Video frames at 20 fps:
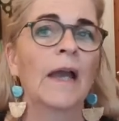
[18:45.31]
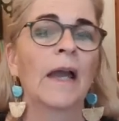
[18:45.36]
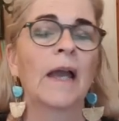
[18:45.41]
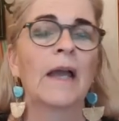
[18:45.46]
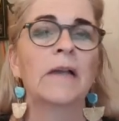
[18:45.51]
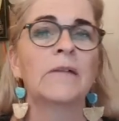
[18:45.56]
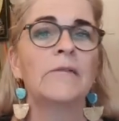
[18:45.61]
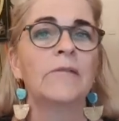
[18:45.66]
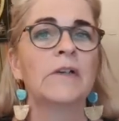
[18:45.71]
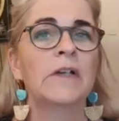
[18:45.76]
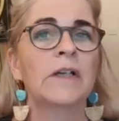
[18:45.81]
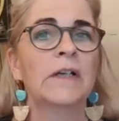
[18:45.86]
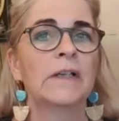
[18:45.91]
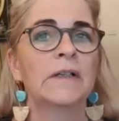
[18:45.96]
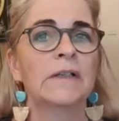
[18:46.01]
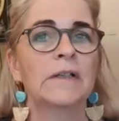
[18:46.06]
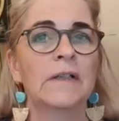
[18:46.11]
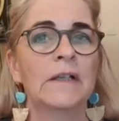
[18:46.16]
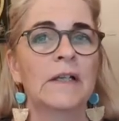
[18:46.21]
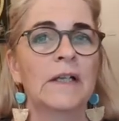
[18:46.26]
And we
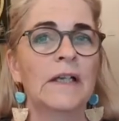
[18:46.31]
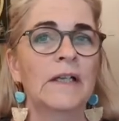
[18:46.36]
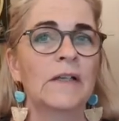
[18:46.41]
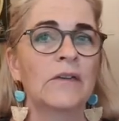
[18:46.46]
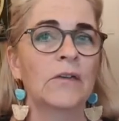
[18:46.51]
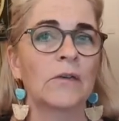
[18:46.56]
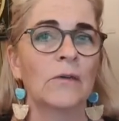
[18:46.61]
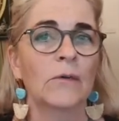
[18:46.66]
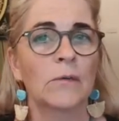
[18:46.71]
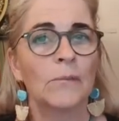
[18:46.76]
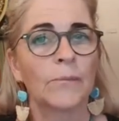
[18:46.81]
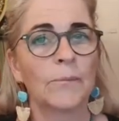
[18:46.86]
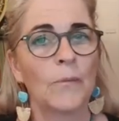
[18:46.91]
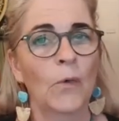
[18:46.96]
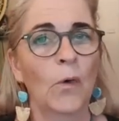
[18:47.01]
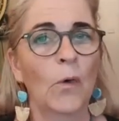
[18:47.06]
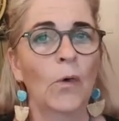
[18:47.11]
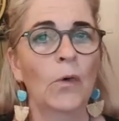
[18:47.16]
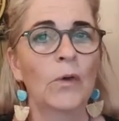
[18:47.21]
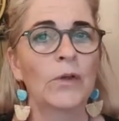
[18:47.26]
can delete
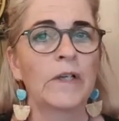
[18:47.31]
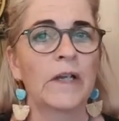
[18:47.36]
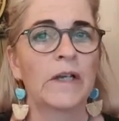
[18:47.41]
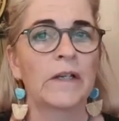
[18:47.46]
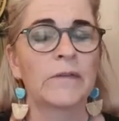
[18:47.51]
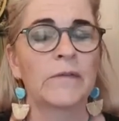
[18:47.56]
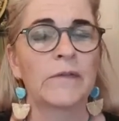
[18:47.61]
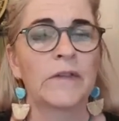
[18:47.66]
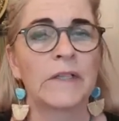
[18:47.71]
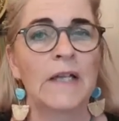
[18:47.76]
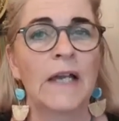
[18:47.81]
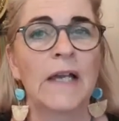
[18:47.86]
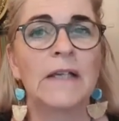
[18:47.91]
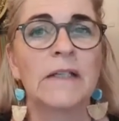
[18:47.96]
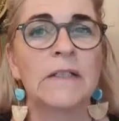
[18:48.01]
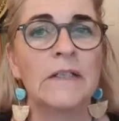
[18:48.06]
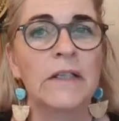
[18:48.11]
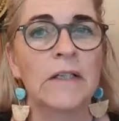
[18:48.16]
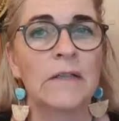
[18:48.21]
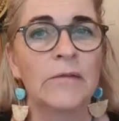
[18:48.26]
all that with
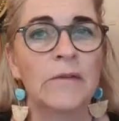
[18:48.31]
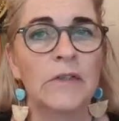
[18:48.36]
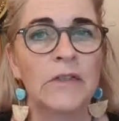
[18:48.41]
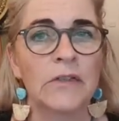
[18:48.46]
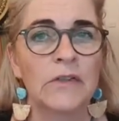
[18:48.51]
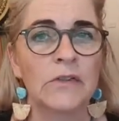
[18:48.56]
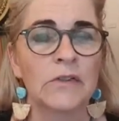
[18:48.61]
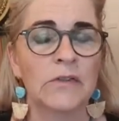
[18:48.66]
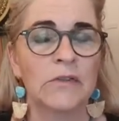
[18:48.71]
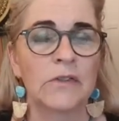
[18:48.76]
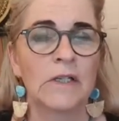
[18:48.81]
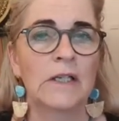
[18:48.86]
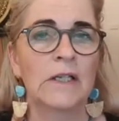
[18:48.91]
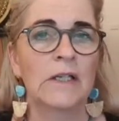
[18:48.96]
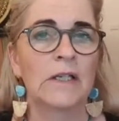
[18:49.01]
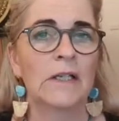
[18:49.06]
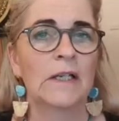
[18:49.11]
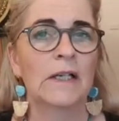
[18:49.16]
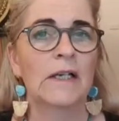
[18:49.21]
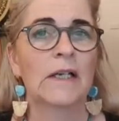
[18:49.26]
energy, which is
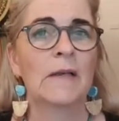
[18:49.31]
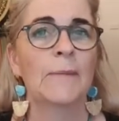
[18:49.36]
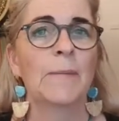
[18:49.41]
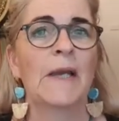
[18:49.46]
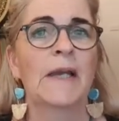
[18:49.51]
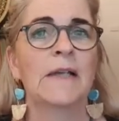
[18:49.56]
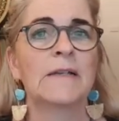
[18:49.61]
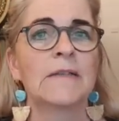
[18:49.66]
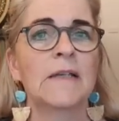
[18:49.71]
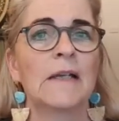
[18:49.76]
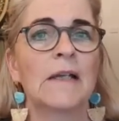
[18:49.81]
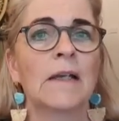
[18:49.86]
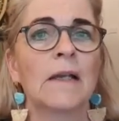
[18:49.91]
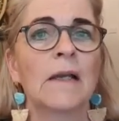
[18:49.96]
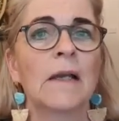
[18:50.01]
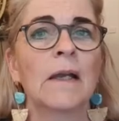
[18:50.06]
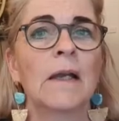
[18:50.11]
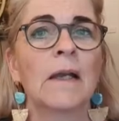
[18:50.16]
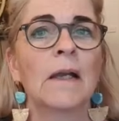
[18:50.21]
really, really amazing.